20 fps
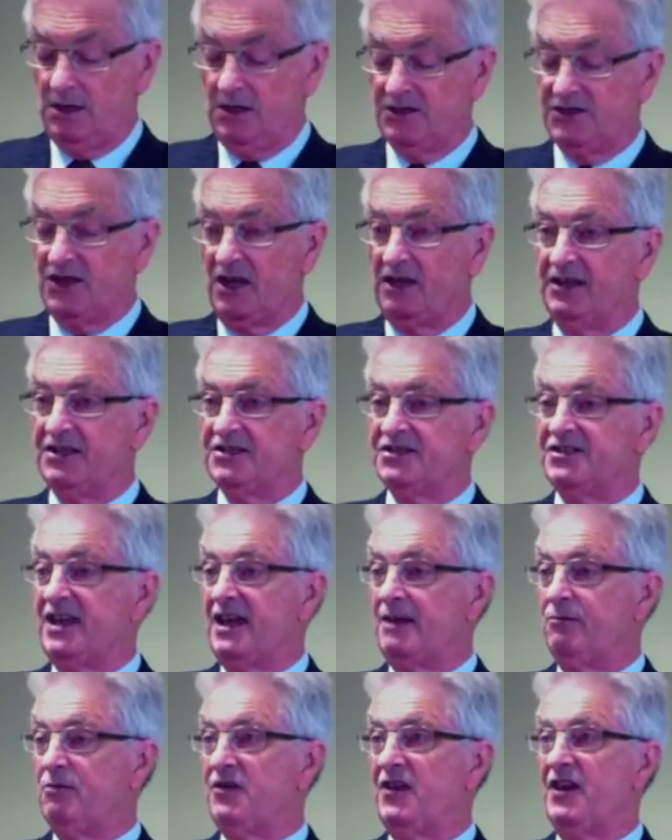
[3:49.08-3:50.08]
So let's
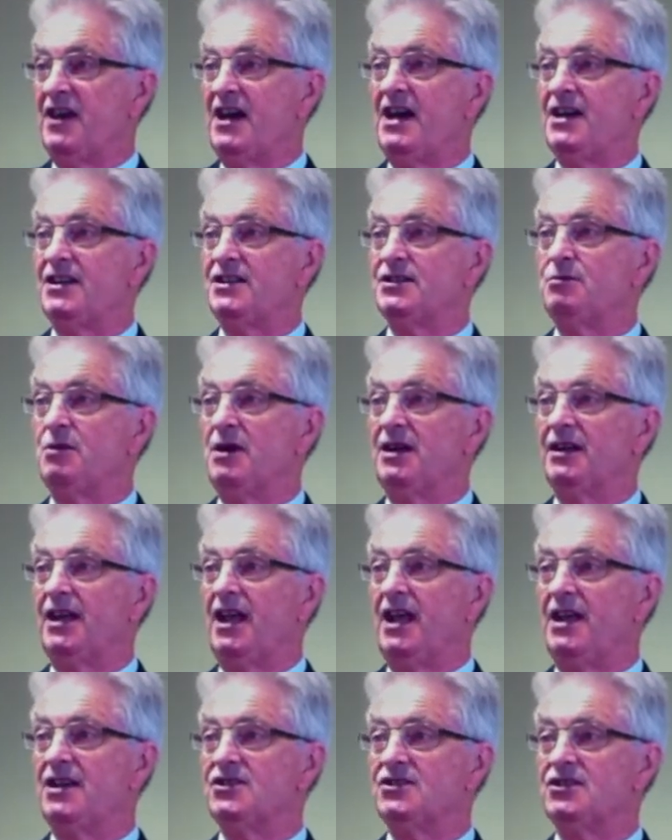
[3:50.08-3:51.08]
start with the hardest one,
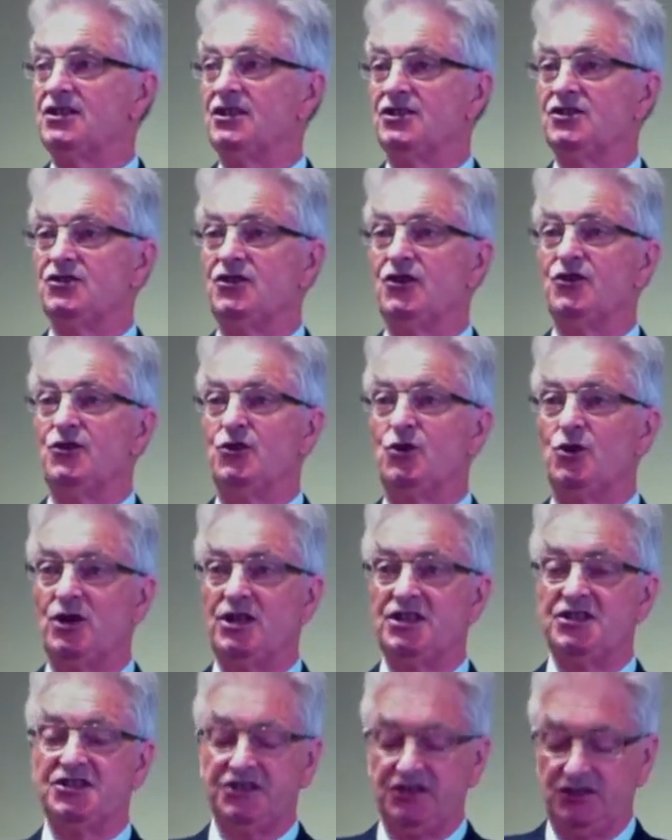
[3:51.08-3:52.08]
councillors, the
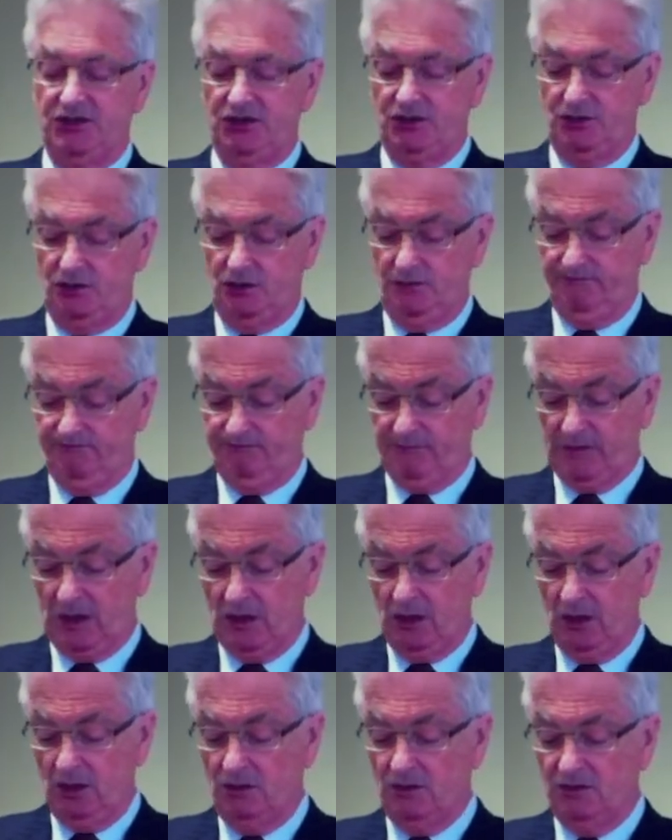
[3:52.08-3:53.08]
thorniest issue.
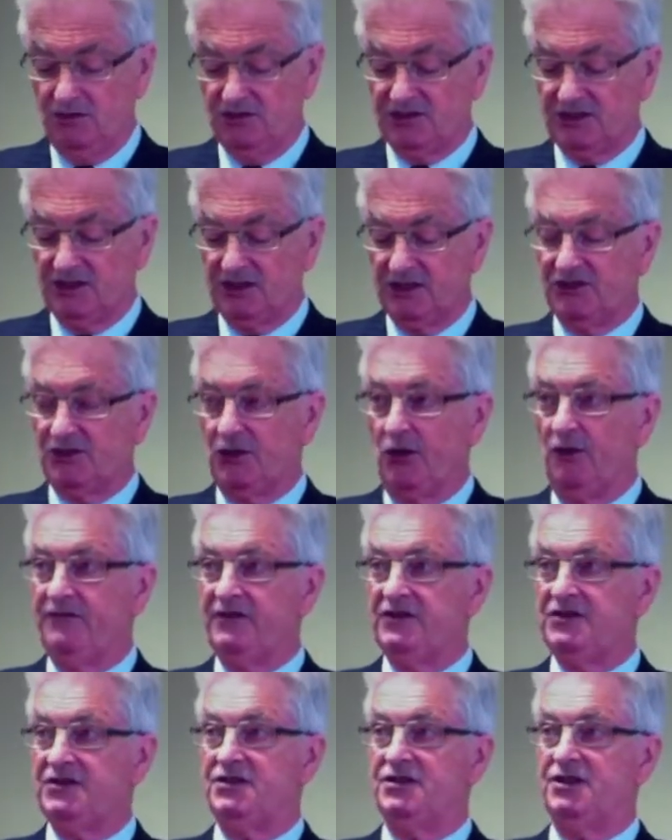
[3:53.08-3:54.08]
Who seeks
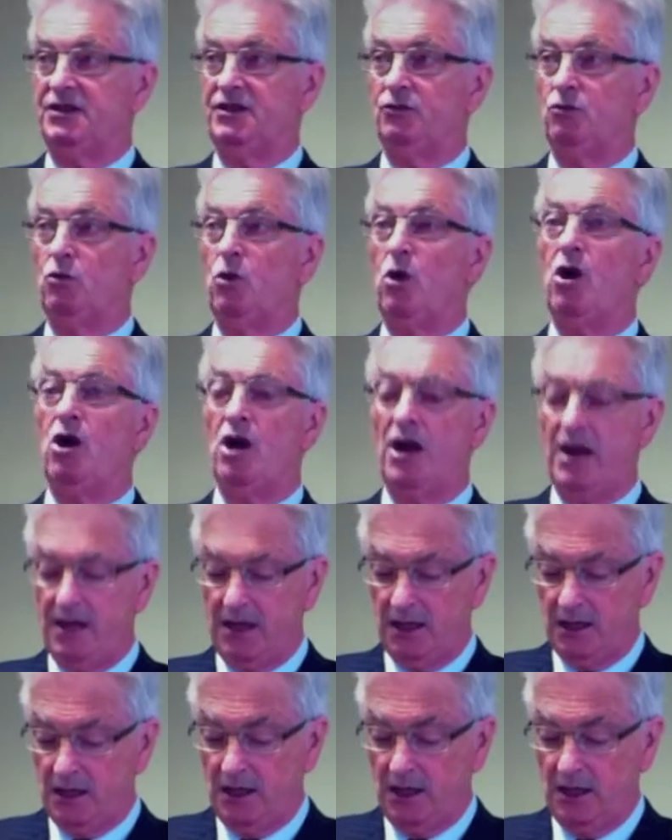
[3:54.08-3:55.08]
office and why?
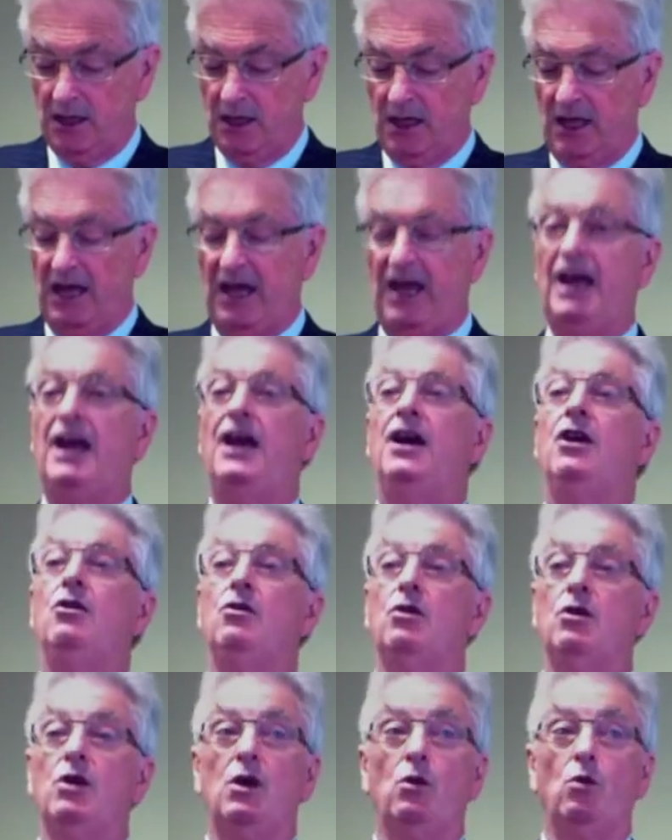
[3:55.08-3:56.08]

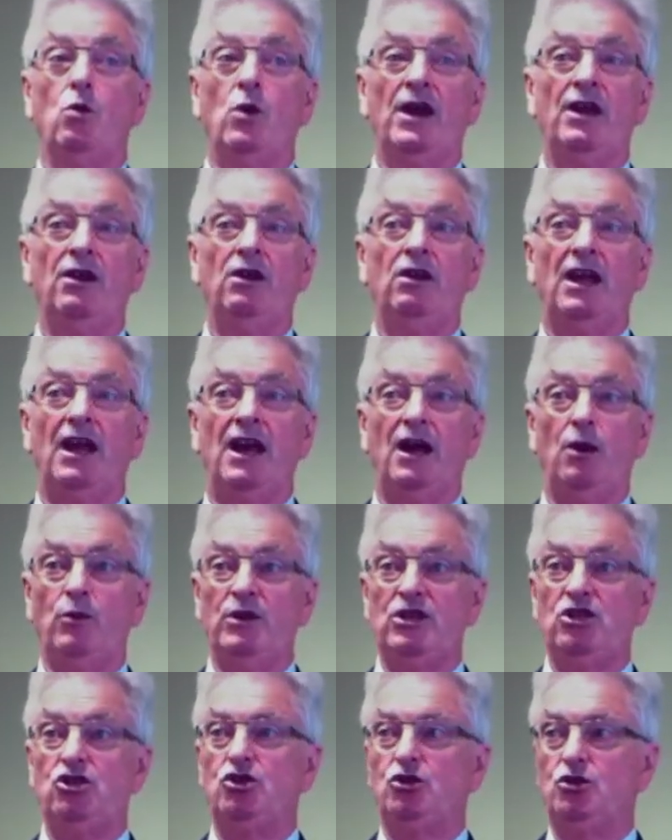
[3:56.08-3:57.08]
How well are
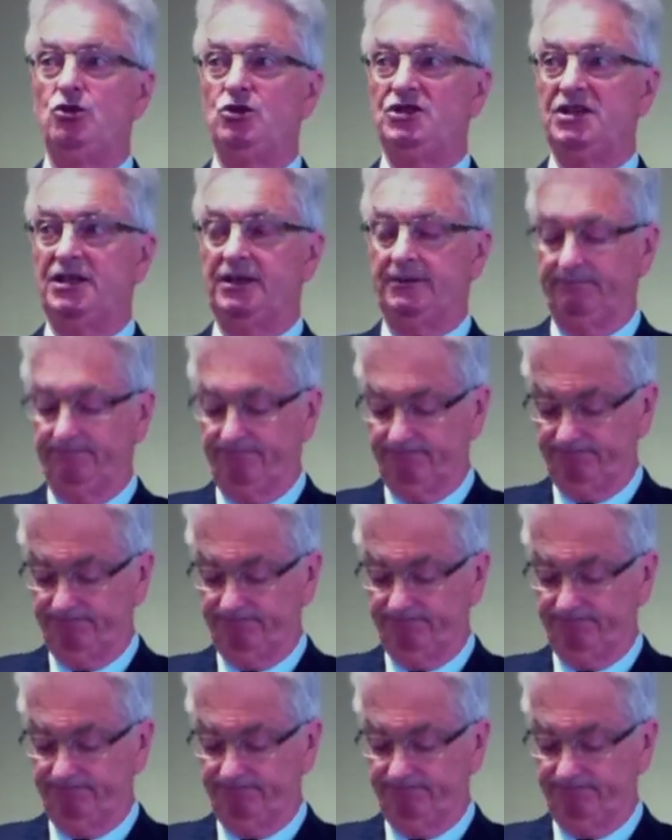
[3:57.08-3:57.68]
we choosing?